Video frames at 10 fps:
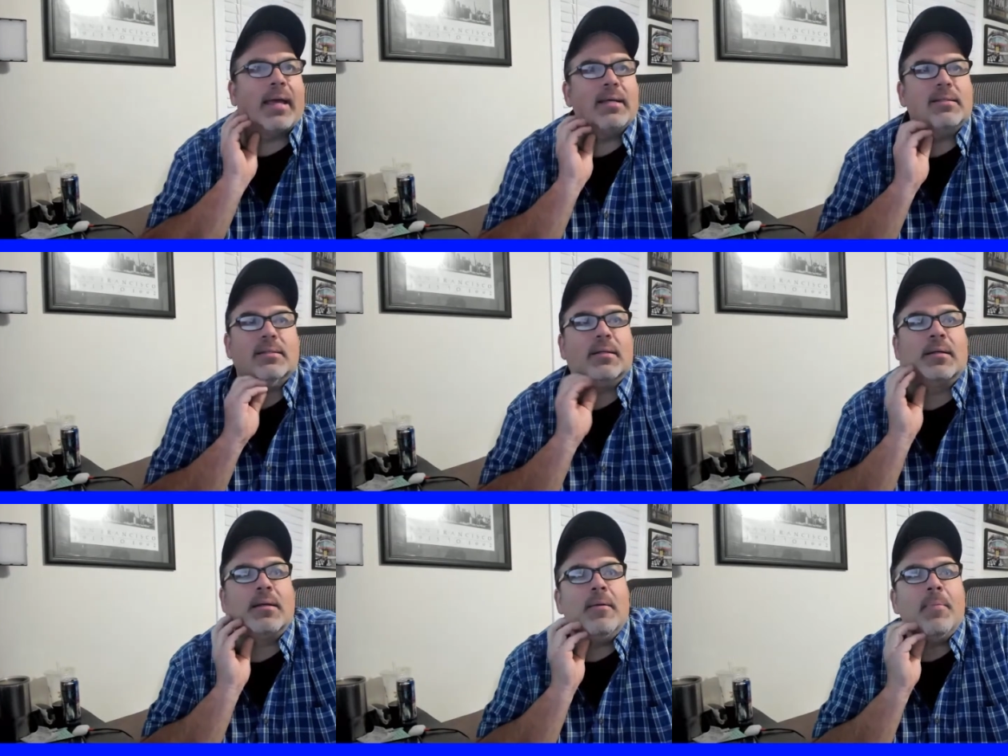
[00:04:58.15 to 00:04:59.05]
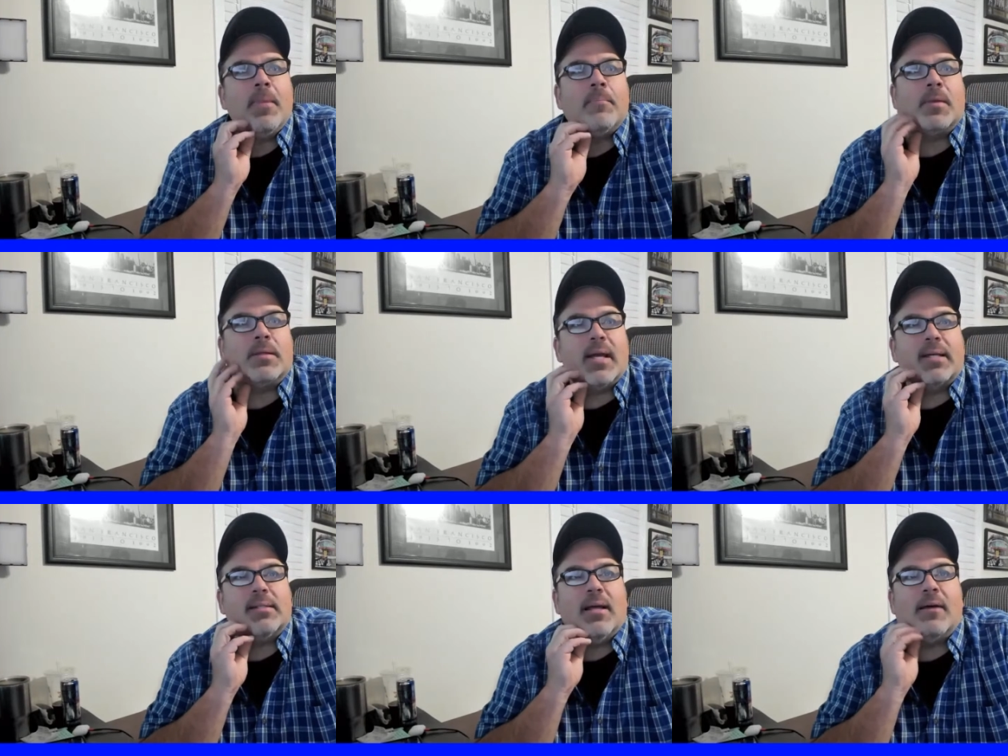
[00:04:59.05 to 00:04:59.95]
is the tech
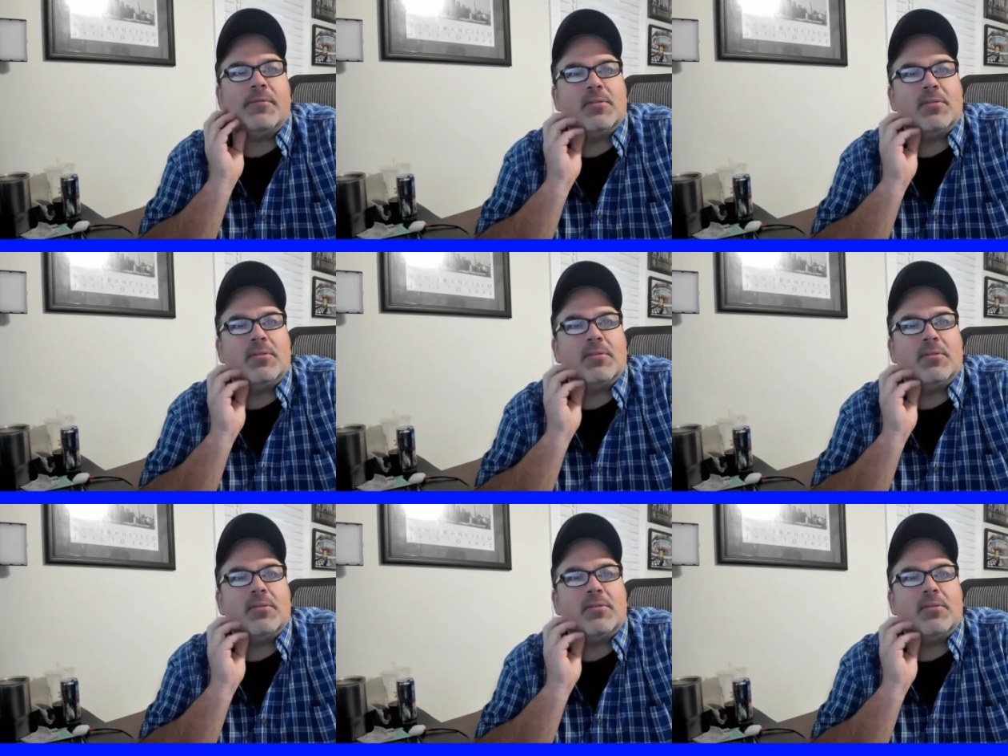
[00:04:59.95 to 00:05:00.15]
stuff